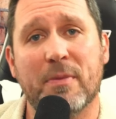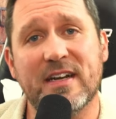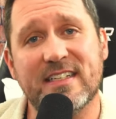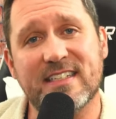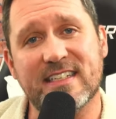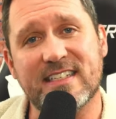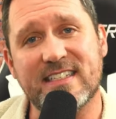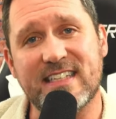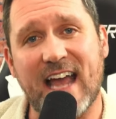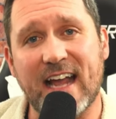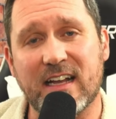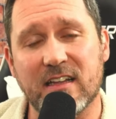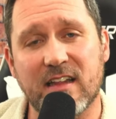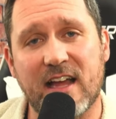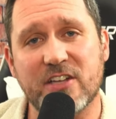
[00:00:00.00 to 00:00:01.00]
it's a
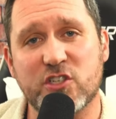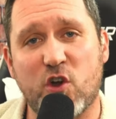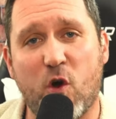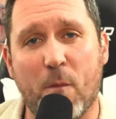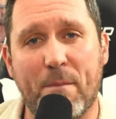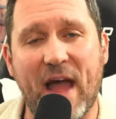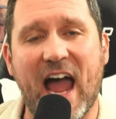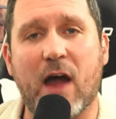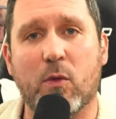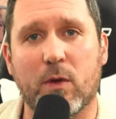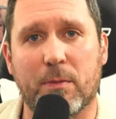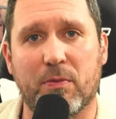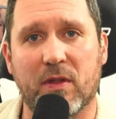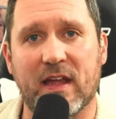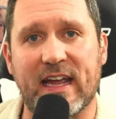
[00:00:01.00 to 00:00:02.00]
psychological power
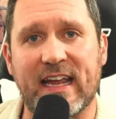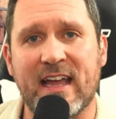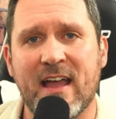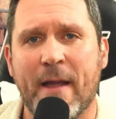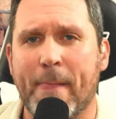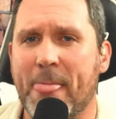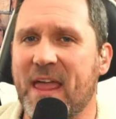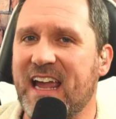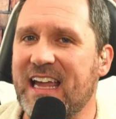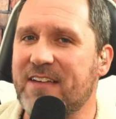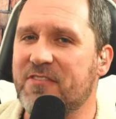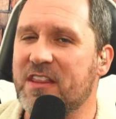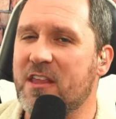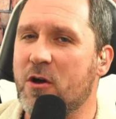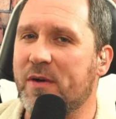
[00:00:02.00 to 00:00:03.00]
play that
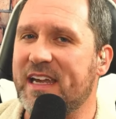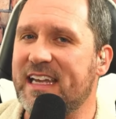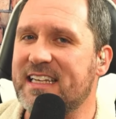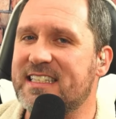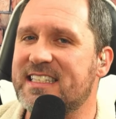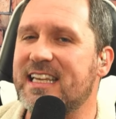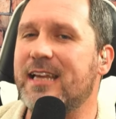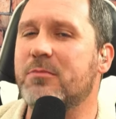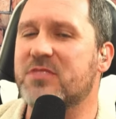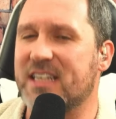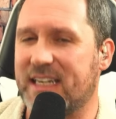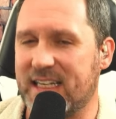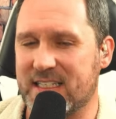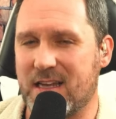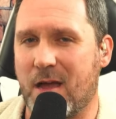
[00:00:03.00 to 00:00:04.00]
even though he seems like
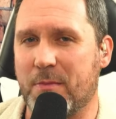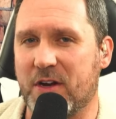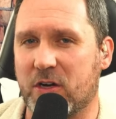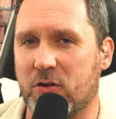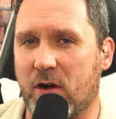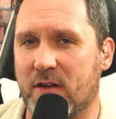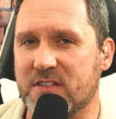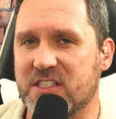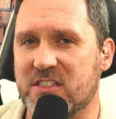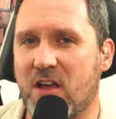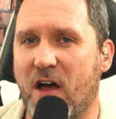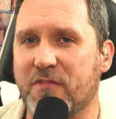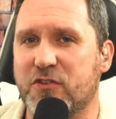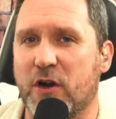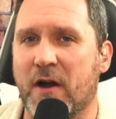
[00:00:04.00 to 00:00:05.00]
he's coming across
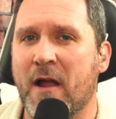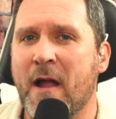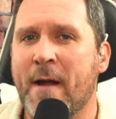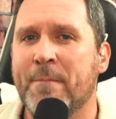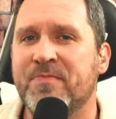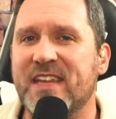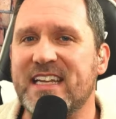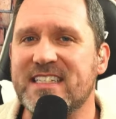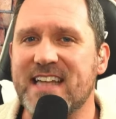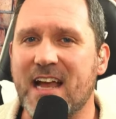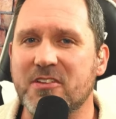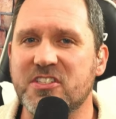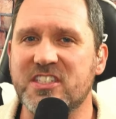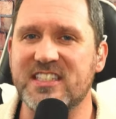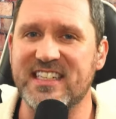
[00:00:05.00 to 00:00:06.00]
softer, he's now
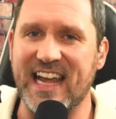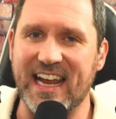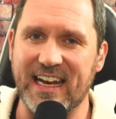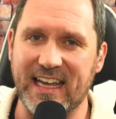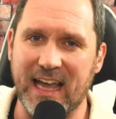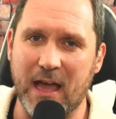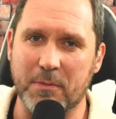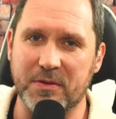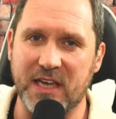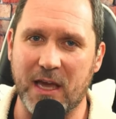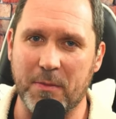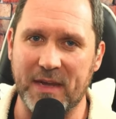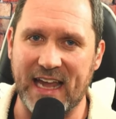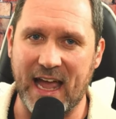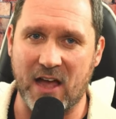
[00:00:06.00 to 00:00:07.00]
standing up,
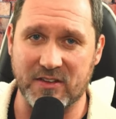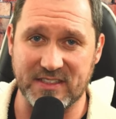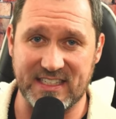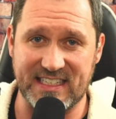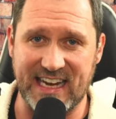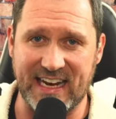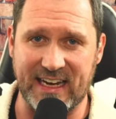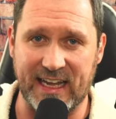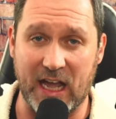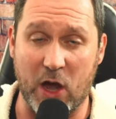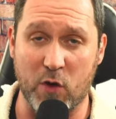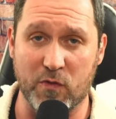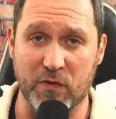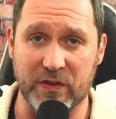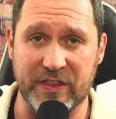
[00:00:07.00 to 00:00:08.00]
coming out, and standing
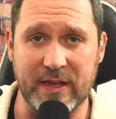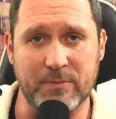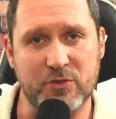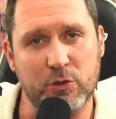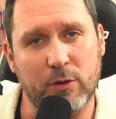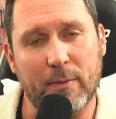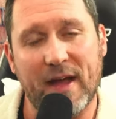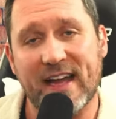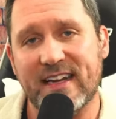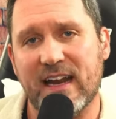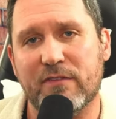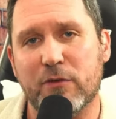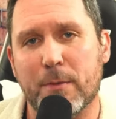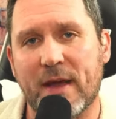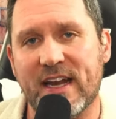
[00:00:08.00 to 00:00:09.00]
over them to remind
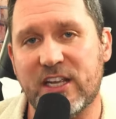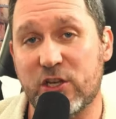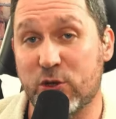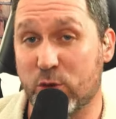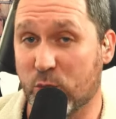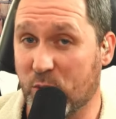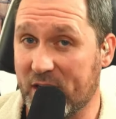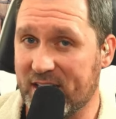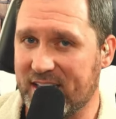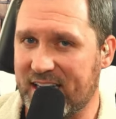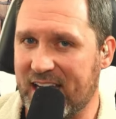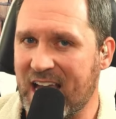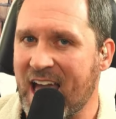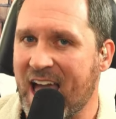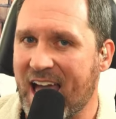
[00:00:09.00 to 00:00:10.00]
everybody who
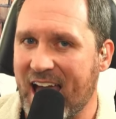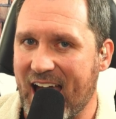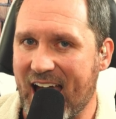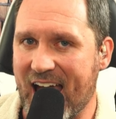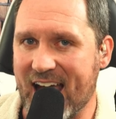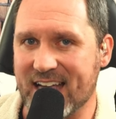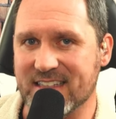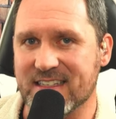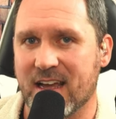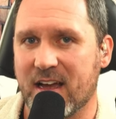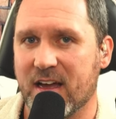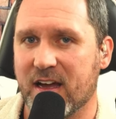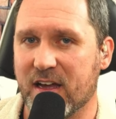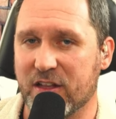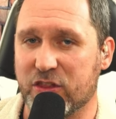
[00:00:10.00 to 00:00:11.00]
really has
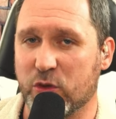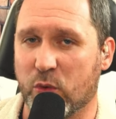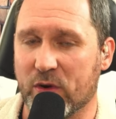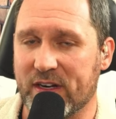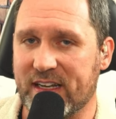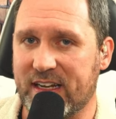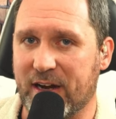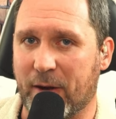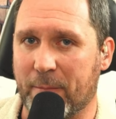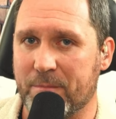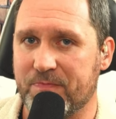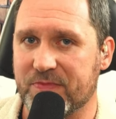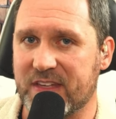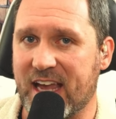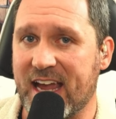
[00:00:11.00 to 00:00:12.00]
authority here.
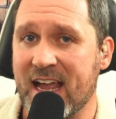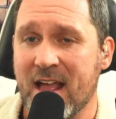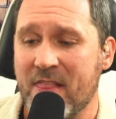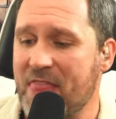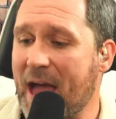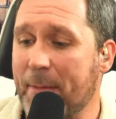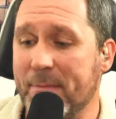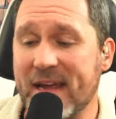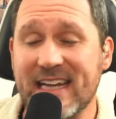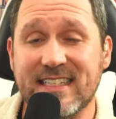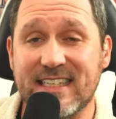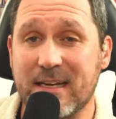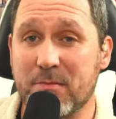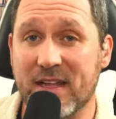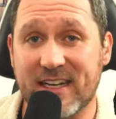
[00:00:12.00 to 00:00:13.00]
Okay. That may
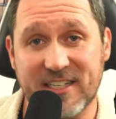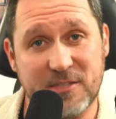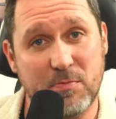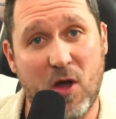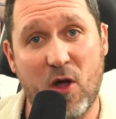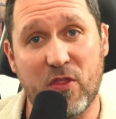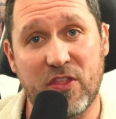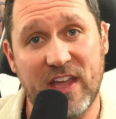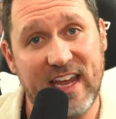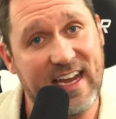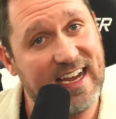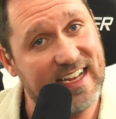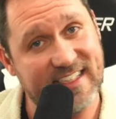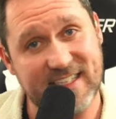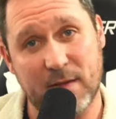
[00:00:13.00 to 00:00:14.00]
seem like a small thing,
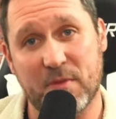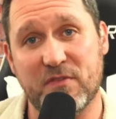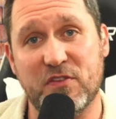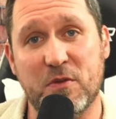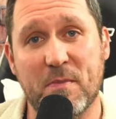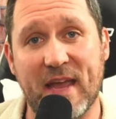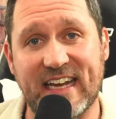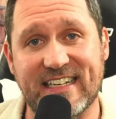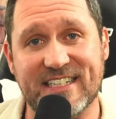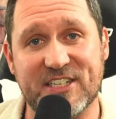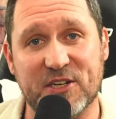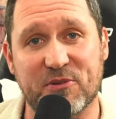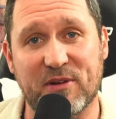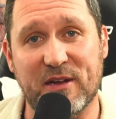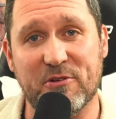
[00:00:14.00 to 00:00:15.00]
and some of you may
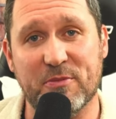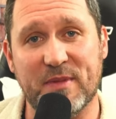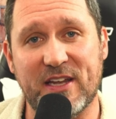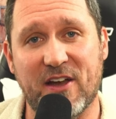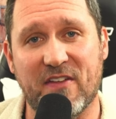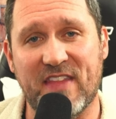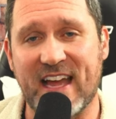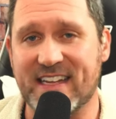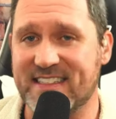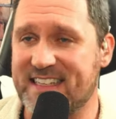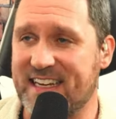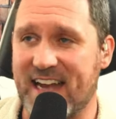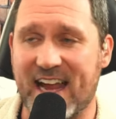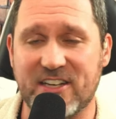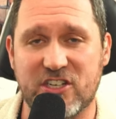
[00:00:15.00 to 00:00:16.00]
disagree with me on that and say,
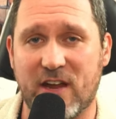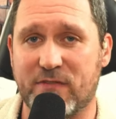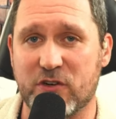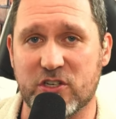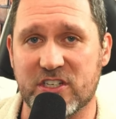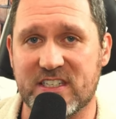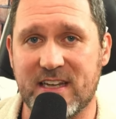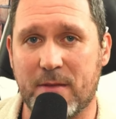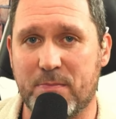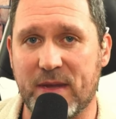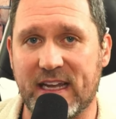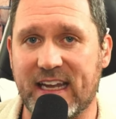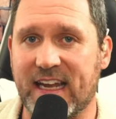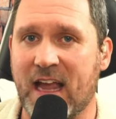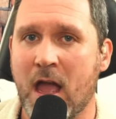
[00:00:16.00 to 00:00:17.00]
hey, Jeff, you're just
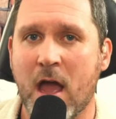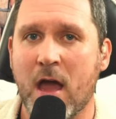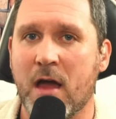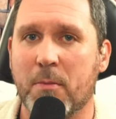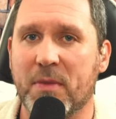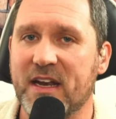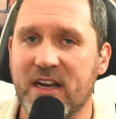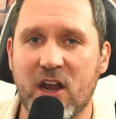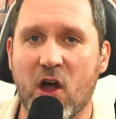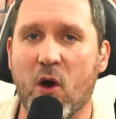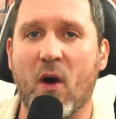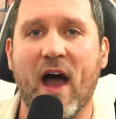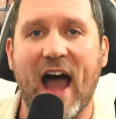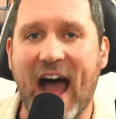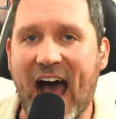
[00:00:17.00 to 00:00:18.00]
nitpicking. But no,
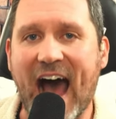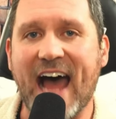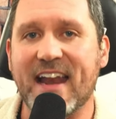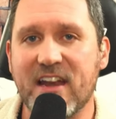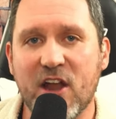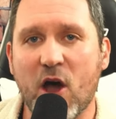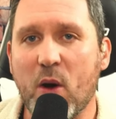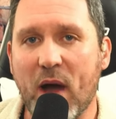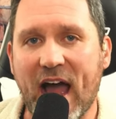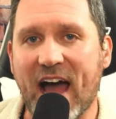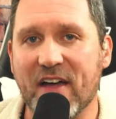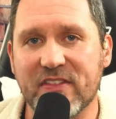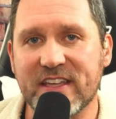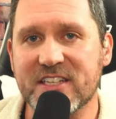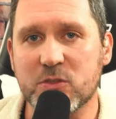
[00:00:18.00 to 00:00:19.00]
I know how
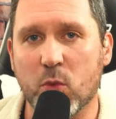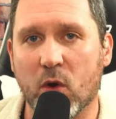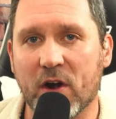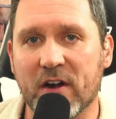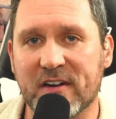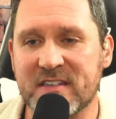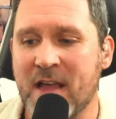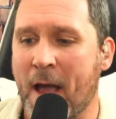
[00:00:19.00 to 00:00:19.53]
this works.